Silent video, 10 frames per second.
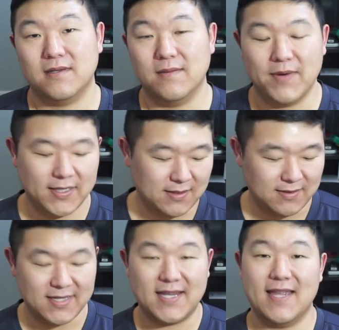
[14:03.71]
to
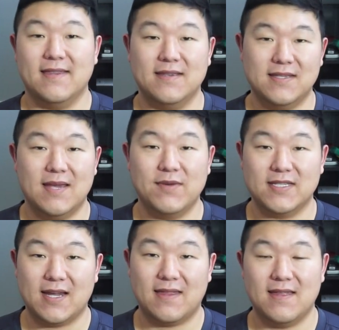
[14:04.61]
basically get the same
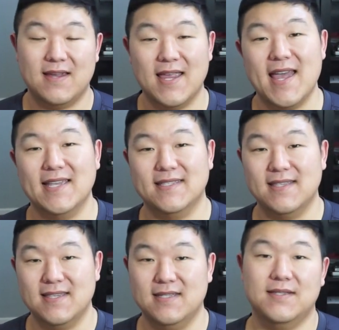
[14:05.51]
exact thing as
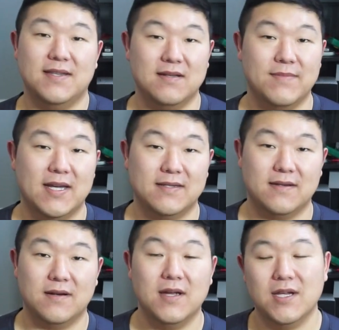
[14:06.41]
the
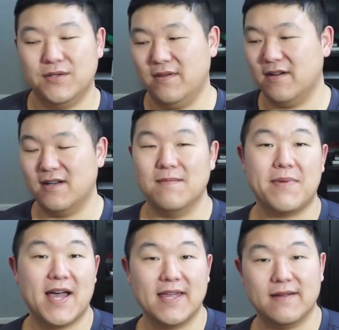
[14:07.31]
Steelmaster. So they're gonna
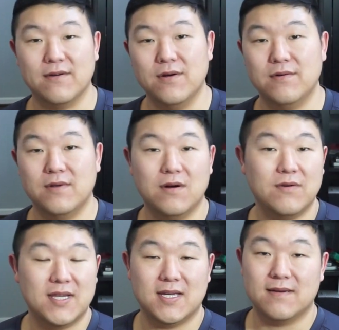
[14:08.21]
buy their own
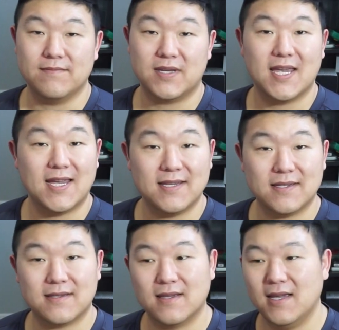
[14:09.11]
OEM
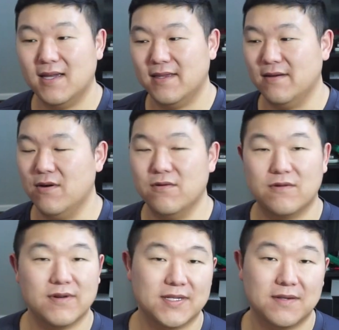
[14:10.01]
case, their own
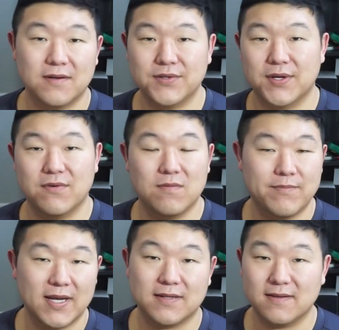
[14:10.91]
crystals, their own
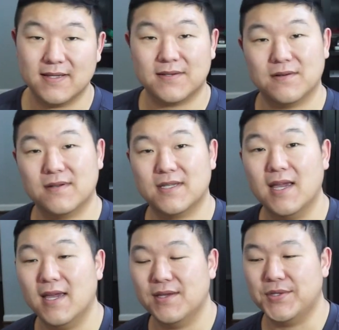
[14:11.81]
bezel inserts,
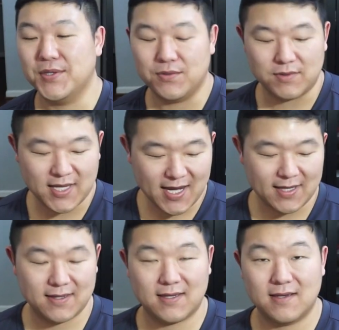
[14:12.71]
to
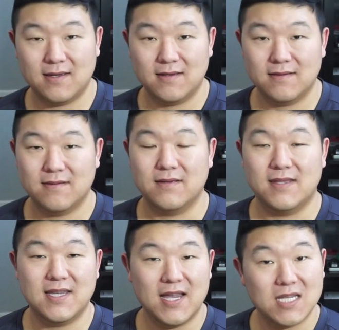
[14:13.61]
get
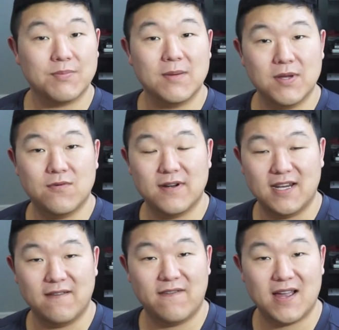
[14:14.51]
the
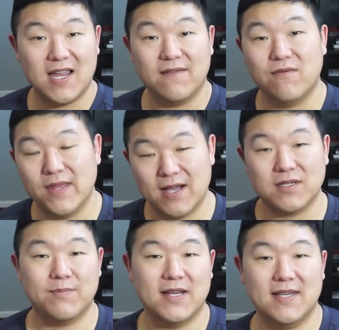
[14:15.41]
SPB185
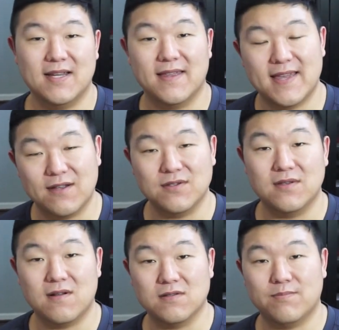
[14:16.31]
without spending
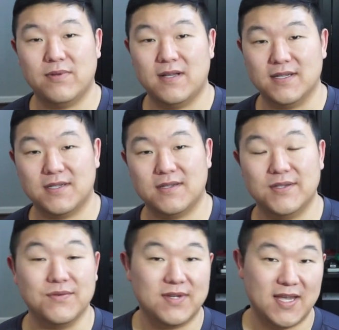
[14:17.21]
$1,000 plus
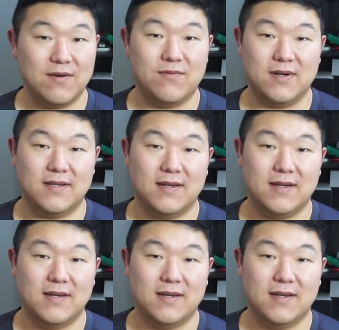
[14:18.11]
to get one.